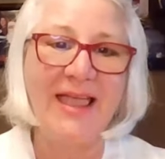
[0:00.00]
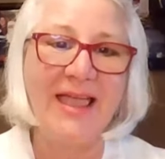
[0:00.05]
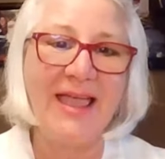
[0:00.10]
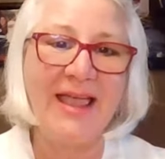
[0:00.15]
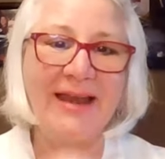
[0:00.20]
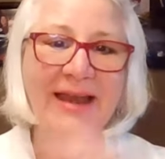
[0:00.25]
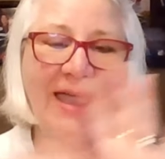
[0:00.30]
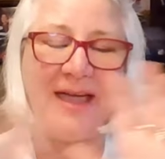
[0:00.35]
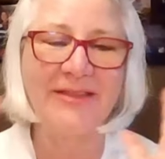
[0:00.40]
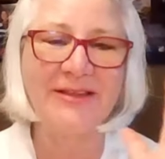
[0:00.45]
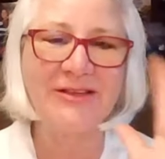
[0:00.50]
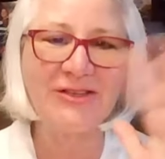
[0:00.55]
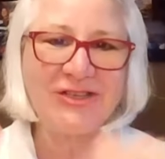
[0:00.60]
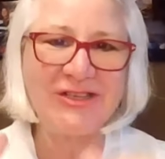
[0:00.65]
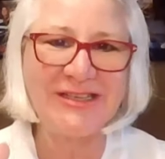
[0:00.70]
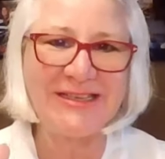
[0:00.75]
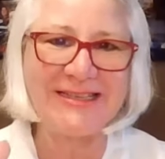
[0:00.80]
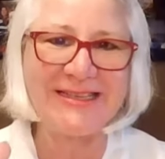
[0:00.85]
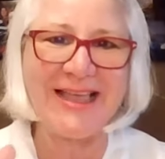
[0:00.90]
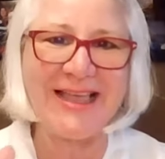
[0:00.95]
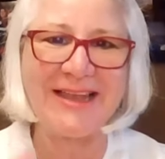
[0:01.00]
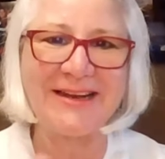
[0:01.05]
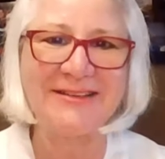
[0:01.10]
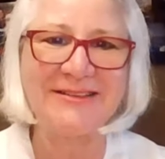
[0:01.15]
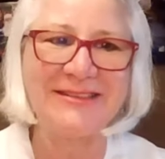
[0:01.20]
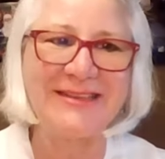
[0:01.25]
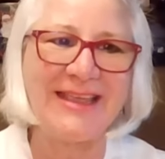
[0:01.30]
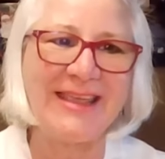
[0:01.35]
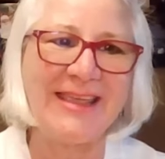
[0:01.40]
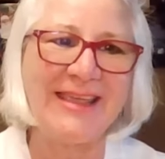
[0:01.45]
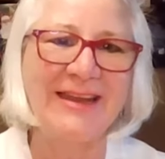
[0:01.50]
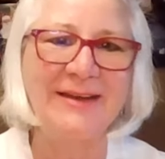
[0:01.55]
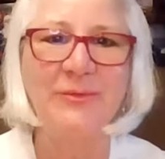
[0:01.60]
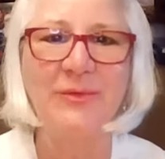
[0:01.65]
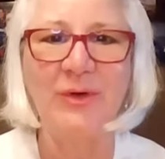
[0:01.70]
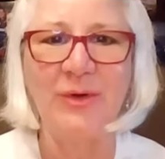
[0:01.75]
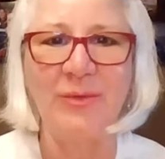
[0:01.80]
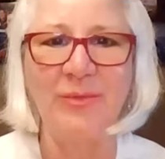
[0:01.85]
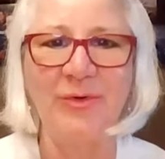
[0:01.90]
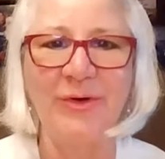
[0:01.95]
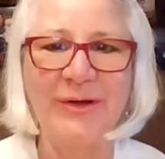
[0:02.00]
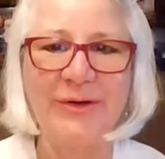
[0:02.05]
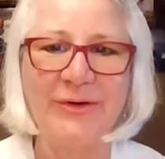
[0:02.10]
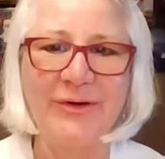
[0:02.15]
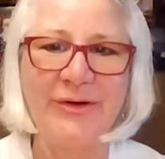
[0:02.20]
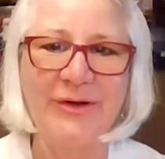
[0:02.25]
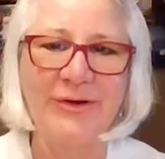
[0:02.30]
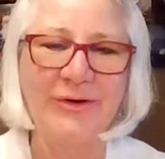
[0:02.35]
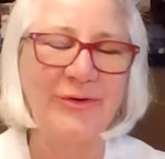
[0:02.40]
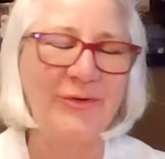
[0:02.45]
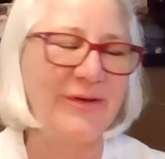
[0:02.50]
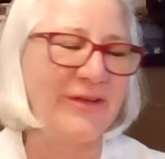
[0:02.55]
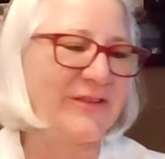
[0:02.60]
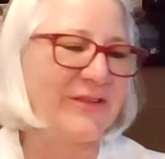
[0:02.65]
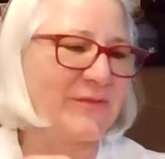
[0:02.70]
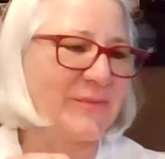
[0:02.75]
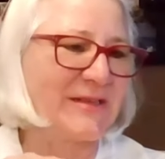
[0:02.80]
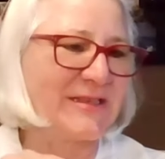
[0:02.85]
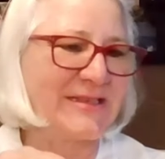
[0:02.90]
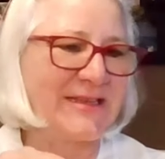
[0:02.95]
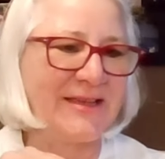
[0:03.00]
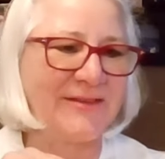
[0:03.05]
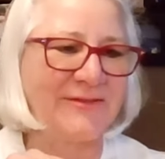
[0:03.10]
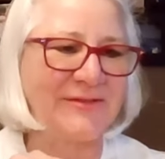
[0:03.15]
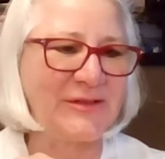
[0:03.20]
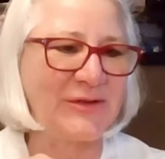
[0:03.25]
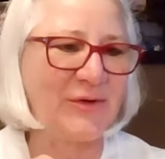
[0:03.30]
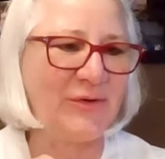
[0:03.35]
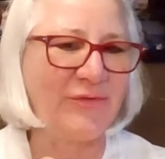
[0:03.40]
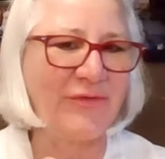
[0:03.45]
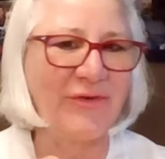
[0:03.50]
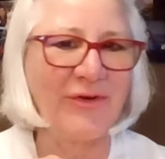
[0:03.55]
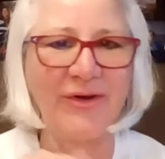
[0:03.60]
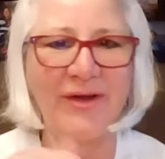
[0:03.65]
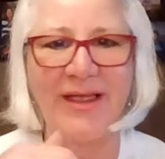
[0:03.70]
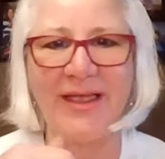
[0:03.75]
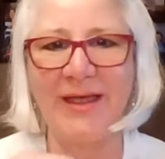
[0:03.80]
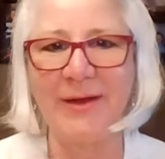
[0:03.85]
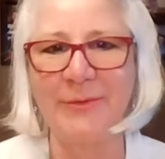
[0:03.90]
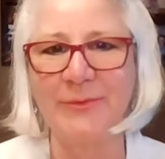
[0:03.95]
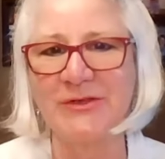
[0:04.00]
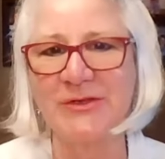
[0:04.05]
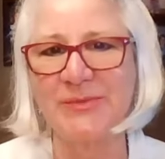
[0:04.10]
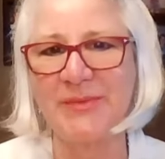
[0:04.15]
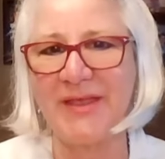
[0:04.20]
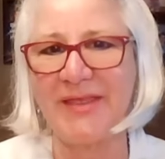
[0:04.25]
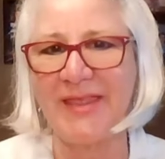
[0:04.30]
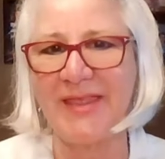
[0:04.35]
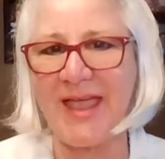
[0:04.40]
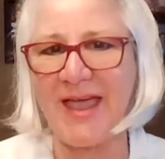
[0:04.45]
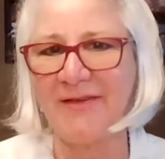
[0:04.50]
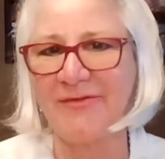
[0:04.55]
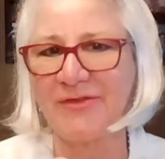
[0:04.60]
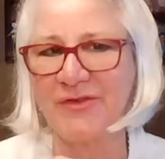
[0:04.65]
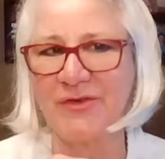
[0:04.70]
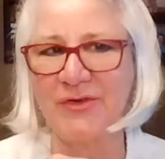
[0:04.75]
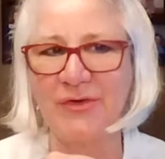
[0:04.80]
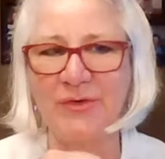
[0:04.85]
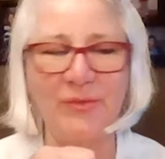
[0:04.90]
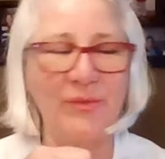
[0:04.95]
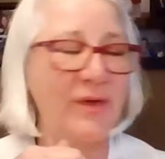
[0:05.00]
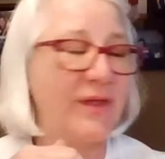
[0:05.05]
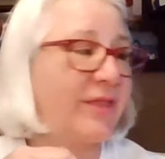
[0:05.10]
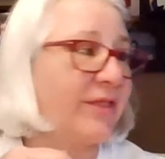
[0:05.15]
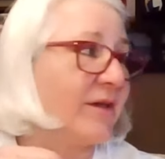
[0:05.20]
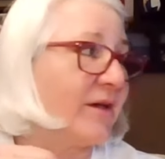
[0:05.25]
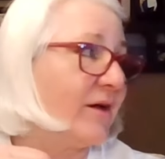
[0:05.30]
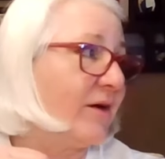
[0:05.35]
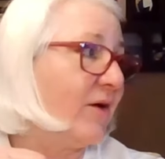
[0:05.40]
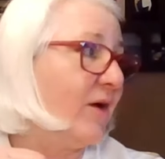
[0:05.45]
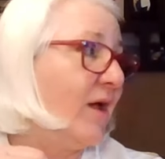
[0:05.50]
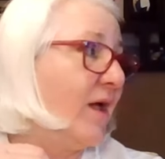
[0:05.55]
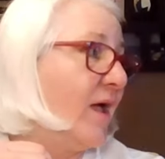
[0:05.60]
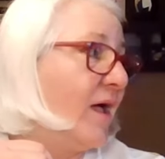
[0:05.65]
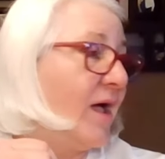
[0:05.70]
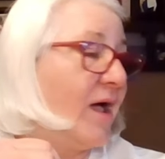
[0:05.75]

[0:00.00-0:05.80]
And now that she's settled in, we'll bring her Christmas gifts over, and we'll spend the afternoon with her.